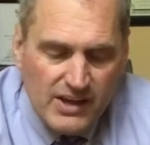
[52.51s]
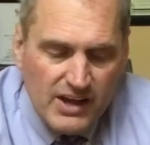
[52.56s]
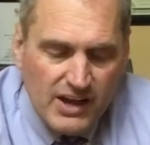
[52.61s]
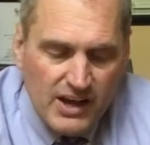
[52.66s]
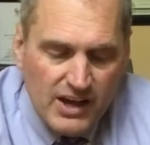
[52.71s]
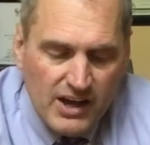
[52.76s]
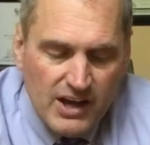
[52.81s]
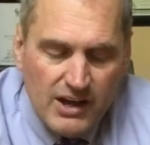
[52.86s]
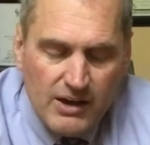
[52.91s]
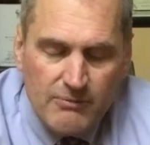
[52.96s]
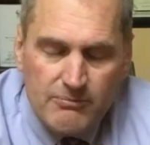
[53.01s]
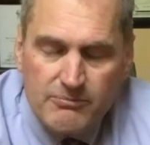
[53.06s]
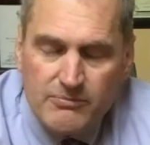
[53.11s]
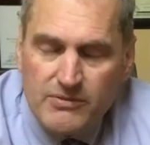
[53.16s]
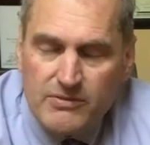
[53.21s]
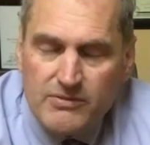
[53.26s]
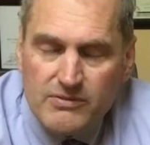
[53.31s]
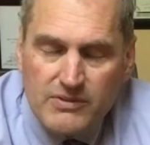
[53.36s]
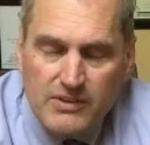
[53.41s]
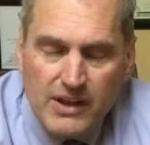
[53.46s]

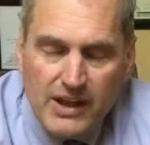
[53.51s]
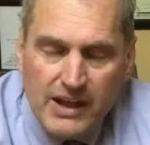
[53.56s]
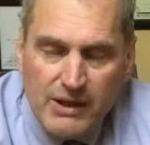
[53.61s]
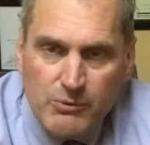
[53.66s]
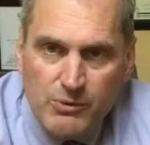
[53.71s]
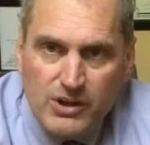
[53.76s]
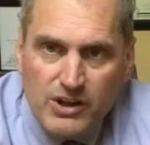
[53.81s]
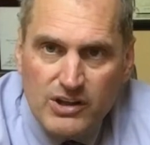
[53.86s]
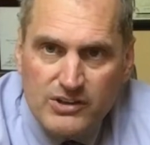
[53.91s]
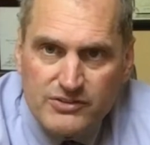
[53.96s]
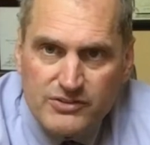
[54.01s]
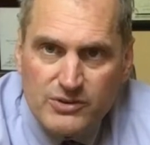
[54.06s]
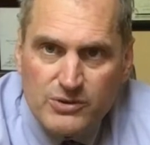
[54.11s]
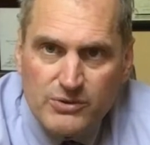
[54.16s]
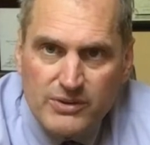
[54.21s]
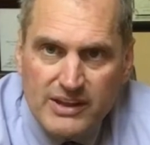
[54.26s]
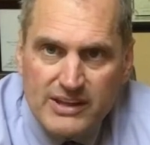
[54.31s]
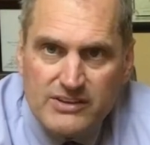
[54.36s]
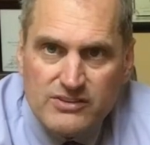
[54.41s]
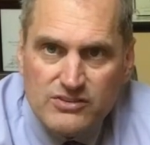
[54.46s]
And we also
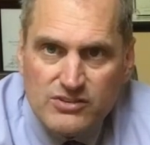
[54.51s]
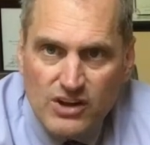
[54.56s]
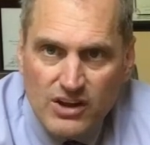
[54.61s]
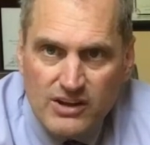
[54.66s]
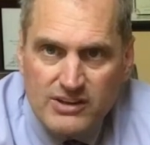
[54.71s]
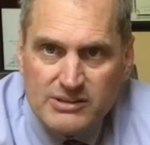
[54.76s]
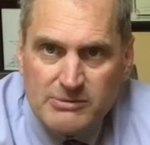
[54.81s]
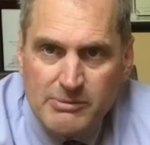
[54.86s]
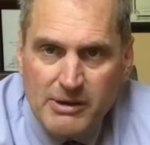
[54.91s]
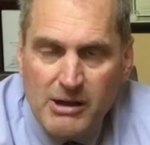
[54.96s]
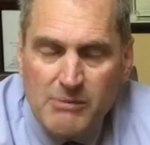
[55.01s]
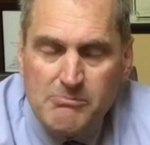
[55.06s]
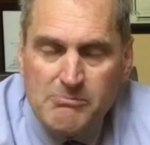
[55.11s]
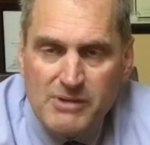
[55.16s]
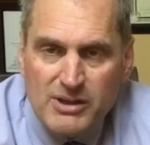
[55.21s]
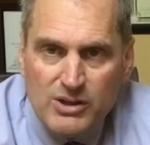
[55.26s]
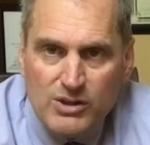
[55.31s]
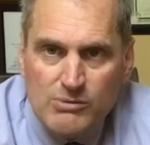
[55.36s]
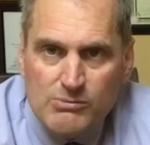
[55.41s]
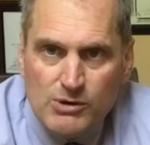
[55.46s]
then talked about
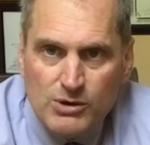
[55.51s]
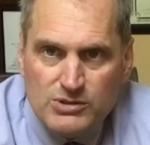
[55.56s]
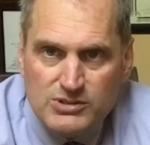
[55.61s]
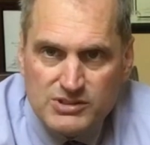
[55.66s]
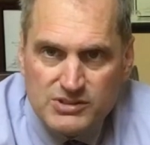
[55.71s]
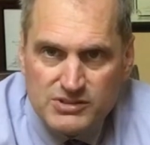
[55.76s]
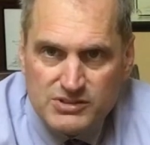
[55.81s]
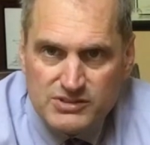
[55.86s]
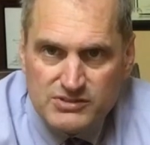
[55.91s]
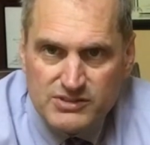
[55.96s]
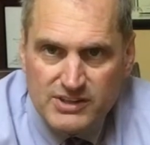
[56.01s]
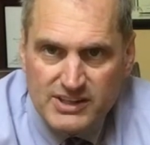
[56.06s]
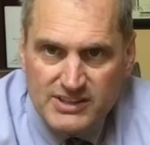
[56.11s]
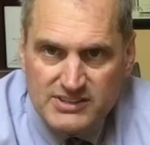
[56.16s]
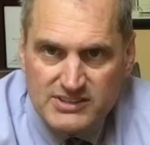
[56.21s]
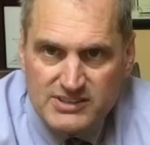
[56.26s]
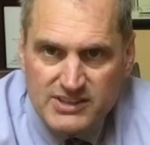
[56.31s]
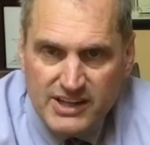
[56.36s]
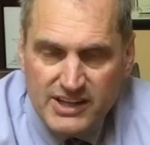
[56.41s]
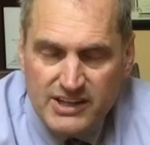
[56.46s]
mental emotional
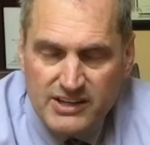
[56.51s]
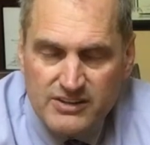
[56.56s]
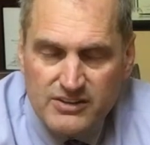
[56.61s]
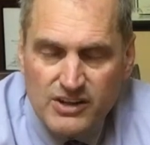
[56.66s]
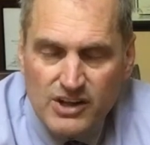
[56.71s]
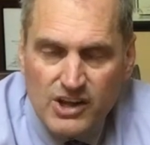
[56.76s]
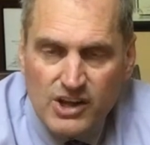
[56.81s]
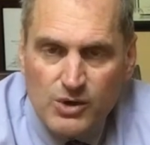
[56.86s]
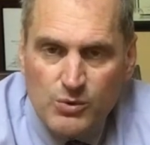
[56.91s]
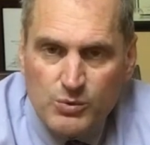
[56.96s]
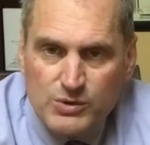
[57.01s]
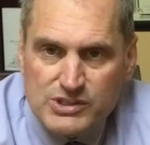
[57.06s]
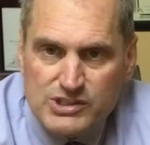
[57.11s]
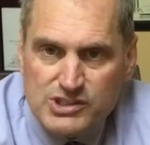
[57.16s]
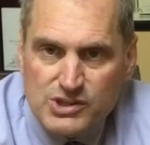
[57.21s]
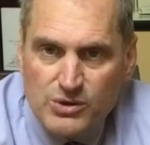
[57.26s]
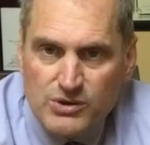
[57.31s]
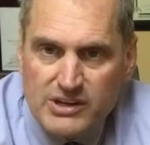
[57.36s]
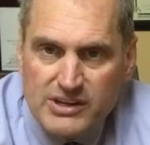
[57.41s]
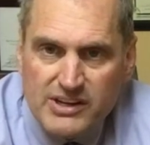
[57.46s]
stress, and we
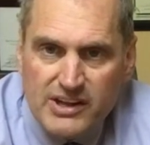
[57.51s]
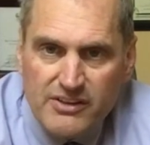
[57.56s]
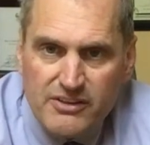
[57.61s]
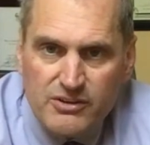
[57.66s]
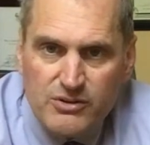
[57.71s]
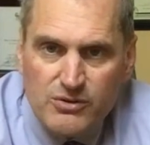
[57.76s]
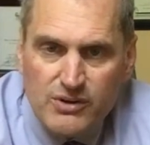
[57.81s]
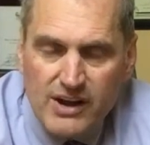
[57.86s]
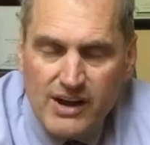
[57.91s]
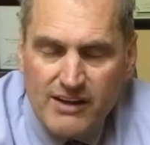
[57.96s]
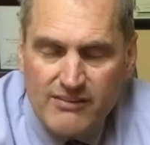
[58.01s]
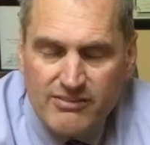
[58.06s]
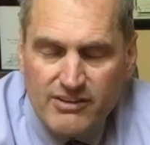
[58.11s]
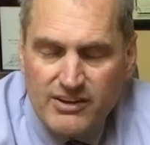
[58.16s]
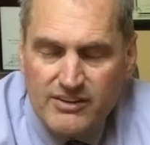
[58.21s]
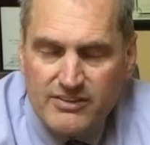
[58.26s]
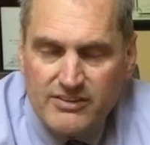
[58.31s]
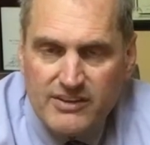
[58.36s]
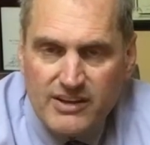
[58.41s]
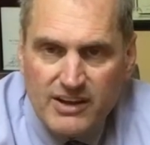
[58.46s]
showed another graph
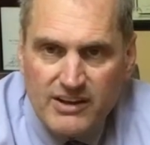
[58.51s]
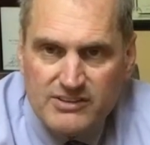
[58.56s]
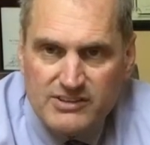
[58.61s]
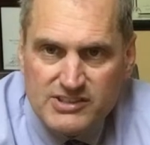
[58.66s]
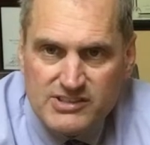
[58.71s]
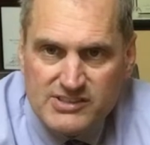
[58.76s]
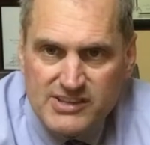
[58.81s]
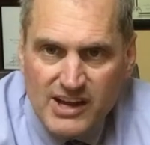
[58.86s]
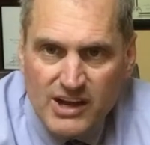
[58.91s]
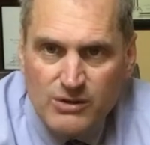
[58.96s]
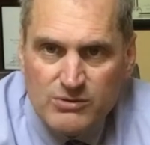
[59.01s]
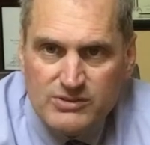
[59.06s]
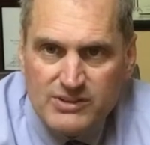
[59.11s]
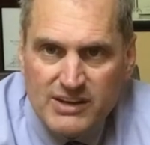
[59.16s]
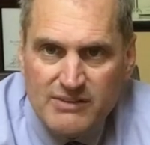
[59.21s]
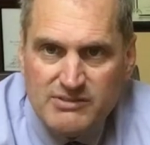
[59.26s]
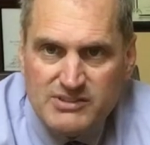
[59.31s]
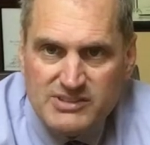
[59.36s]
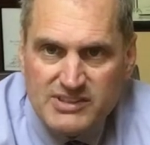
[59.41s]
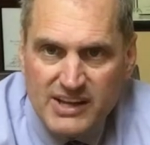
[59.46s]
on just how
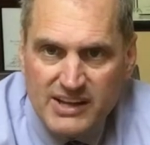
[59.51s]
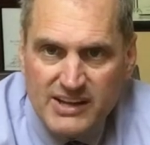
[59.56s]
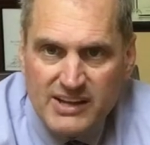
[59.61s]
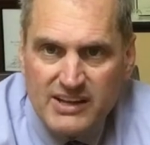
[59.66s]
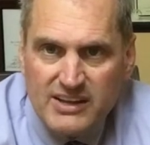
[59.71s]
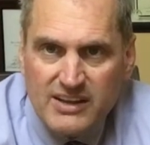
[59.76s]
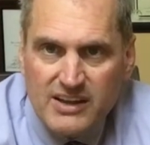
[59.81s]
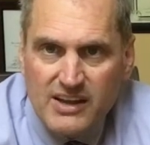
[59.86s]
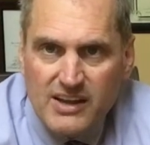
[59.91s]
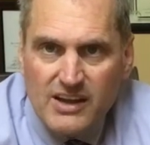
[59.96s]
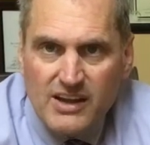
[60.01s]
devastating